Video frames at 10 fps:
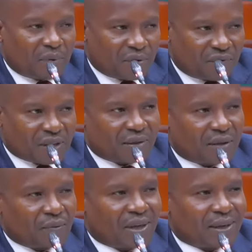
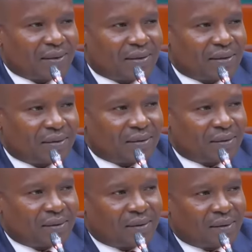Previously, we had
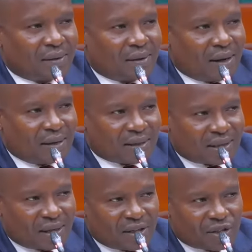an
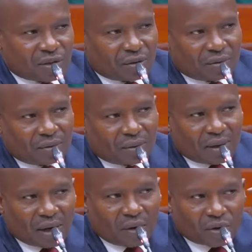escalation
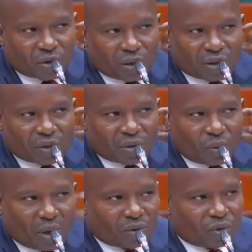around
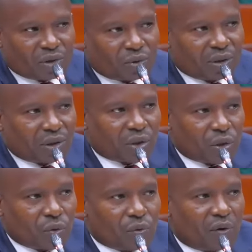
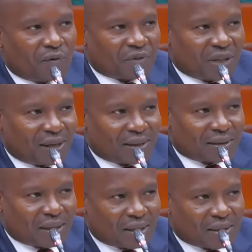2021-2022 of terror
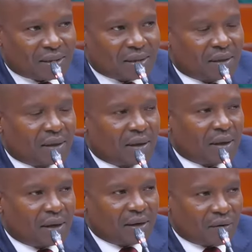attacks
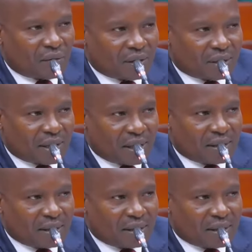in northern